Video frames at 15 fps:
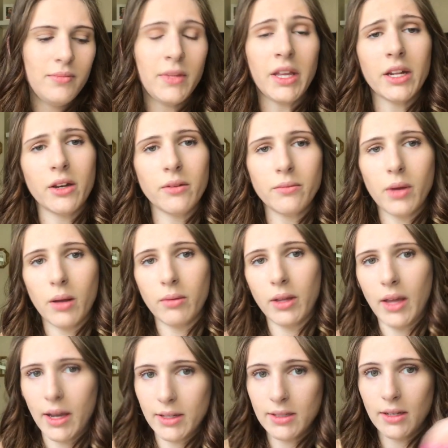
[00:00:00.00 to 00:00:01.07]
you know,
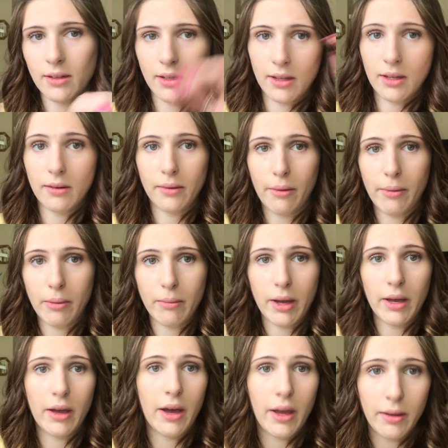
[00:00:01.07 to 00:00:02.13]
probably accidentally like rubbing
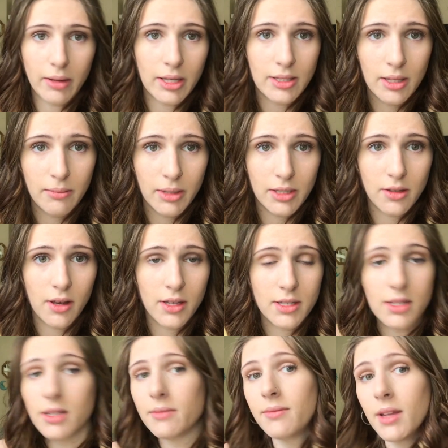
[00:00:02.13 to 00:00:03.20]
my eye because I'm
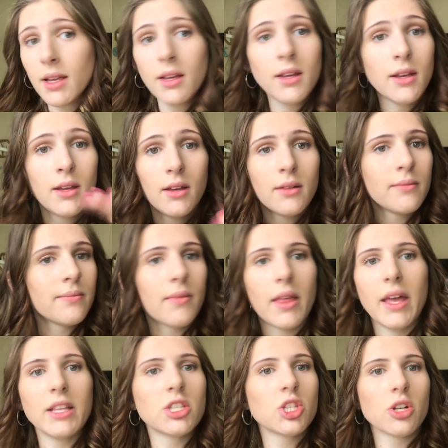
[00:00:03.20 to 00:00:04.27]
exhausted.
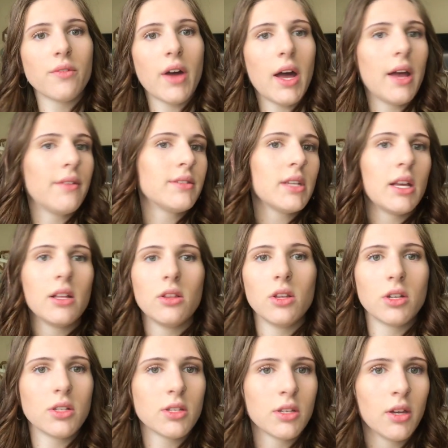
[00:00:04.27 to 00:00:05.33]
It survives, it
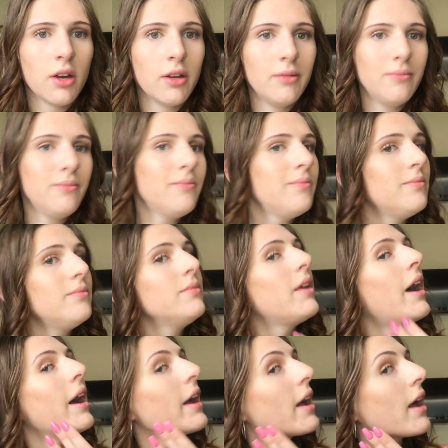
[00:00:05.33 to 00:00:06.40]
looks good,
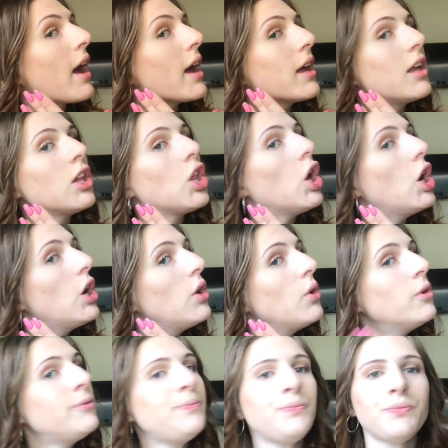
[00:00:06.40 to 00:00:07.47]
I
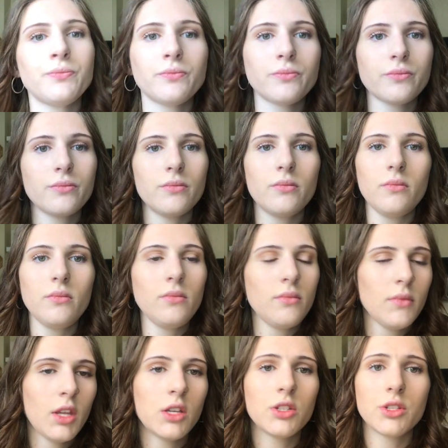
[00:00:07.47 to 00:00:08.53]
glow.
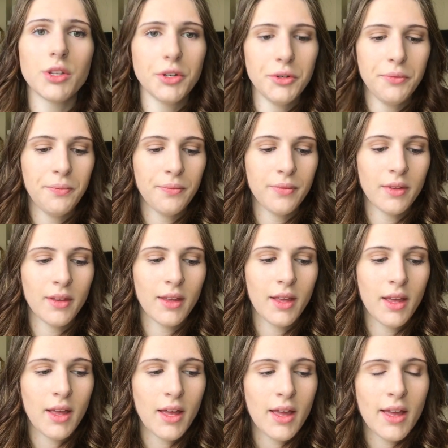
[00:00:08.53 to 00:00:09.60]
So
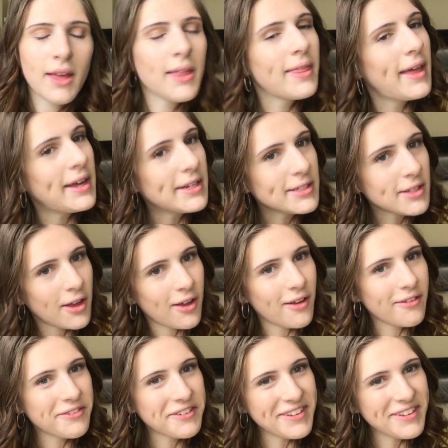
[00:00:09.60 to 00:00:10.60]
that is all